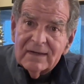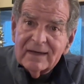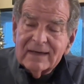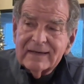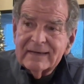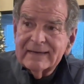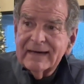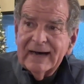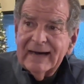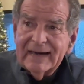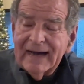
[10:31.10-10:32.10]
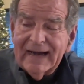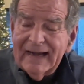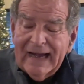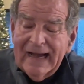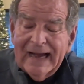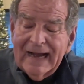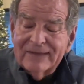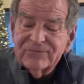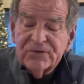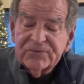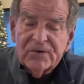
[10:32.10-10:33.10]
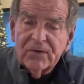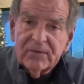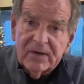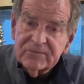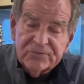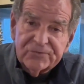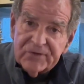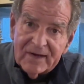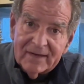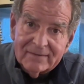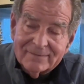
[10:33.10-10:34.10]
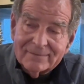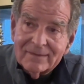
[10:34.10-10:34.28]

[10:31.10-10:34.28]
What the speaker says: I just don't understand it.